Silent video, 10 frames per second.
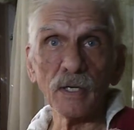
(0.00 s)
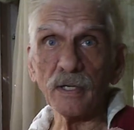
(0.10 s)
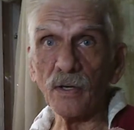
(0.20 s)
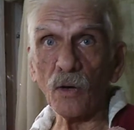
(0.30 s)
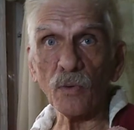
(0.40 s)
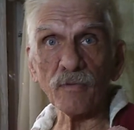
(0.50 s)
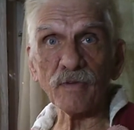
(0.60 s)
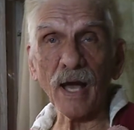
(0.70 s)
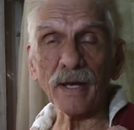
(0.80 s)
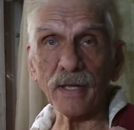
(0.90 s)
You know, we've
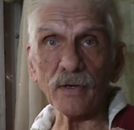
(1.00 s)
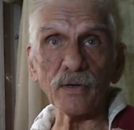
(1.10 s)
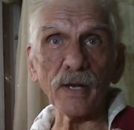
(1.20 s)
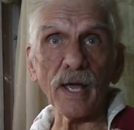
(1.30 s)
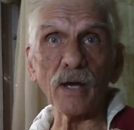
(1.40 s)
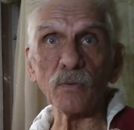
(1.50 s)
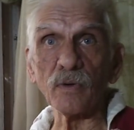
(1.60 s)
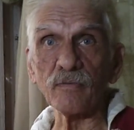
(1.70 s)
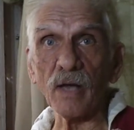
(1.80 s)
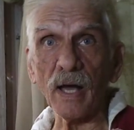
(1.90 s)
got internet,
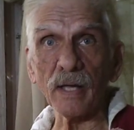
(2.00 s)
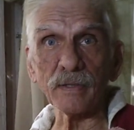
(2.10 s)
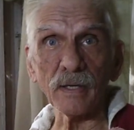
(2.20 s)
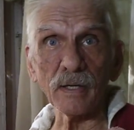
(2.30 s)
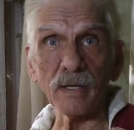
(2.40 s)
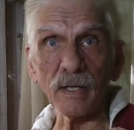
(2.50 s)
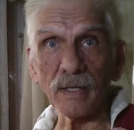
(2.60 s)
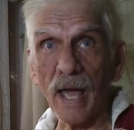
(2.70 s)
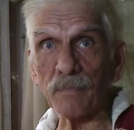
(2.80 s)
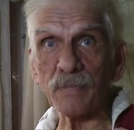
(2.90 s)
we've got a
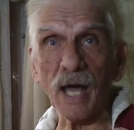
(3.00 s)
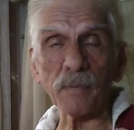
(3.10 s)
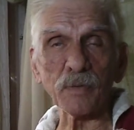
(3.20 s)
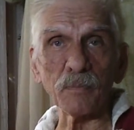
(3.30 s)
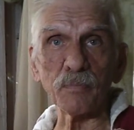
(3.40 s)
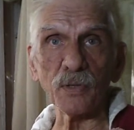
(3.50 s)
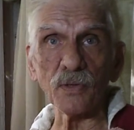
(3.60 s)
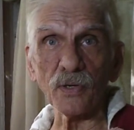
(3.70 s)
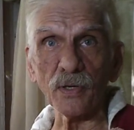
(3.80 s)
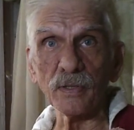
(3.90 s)
laptop
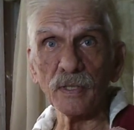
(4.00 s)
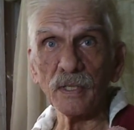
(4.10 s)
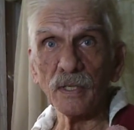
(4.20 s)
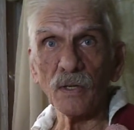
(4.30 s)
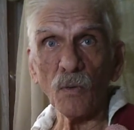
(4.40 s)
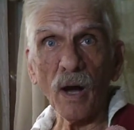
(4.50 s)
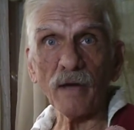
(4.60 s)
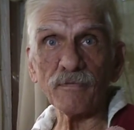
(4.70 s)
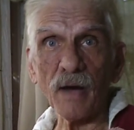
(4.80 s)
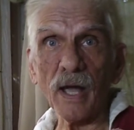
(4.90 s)
computer,
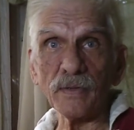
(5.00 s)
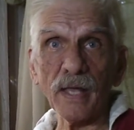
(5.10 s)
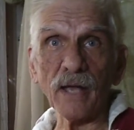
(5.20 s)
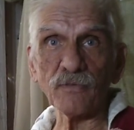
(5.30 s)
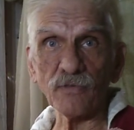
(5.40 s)
Wi-Fi and that,